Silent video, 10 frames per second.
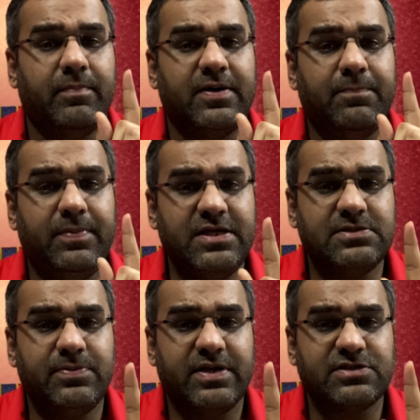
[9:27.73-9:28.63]
But
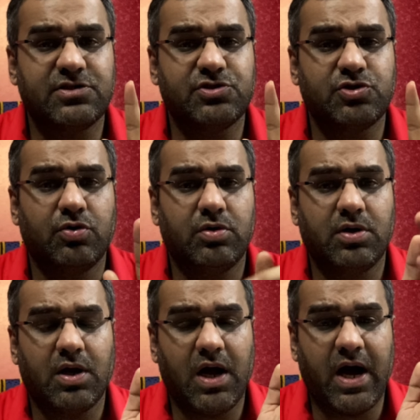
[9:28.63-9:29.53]
please be rest
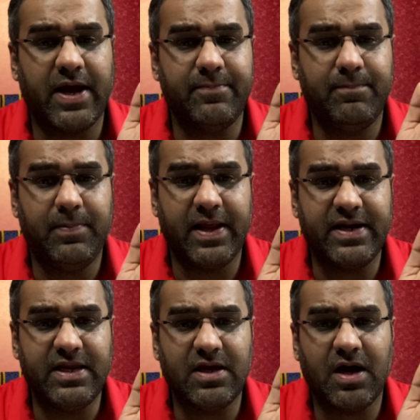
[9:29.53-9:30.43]
assured, I am
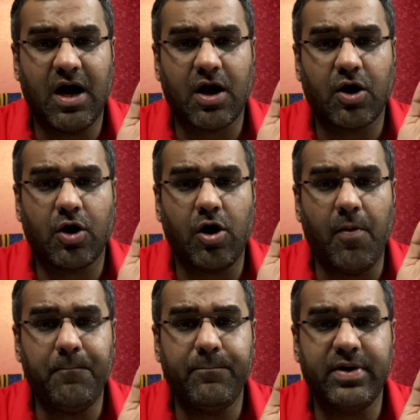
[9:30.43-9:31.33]
planning a
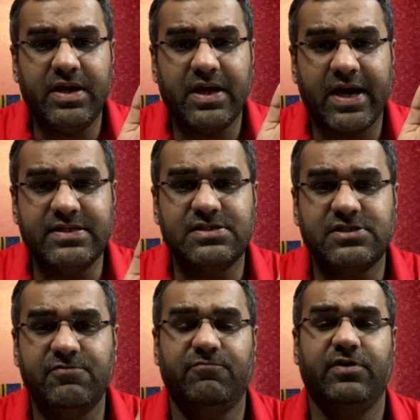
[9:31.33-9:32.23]

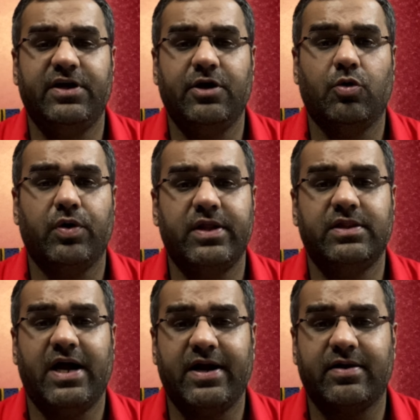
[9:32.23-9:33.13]
comprehensive video
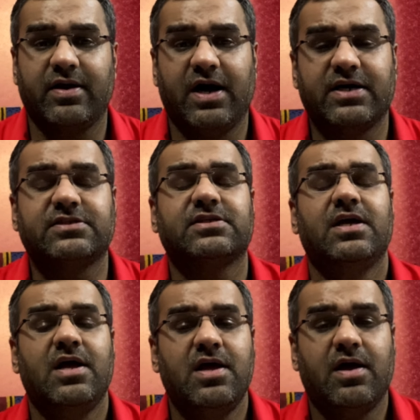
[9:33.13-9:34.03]
in that regards,
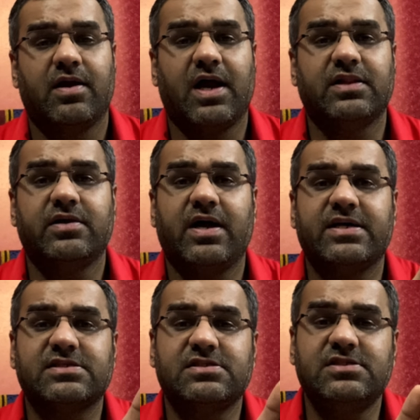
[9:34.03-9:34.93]
rather
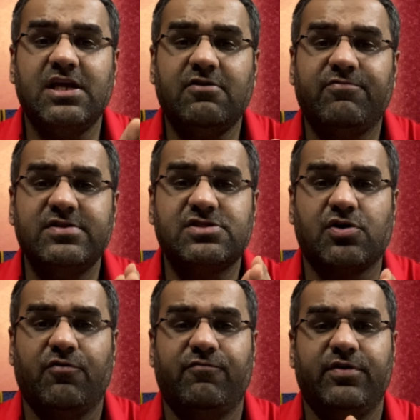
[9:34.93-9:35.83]
a sequence
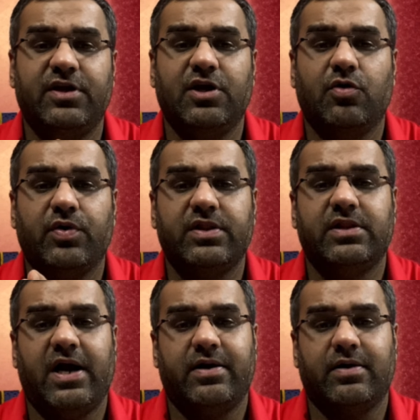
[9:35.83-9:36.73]
of video in
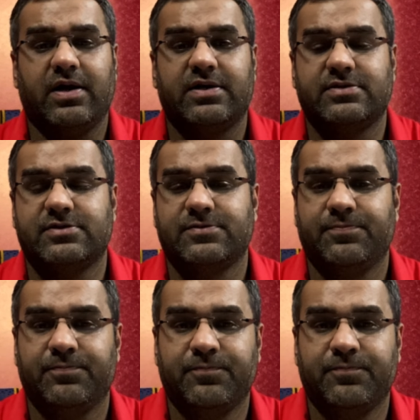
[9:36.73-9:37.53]
that regards.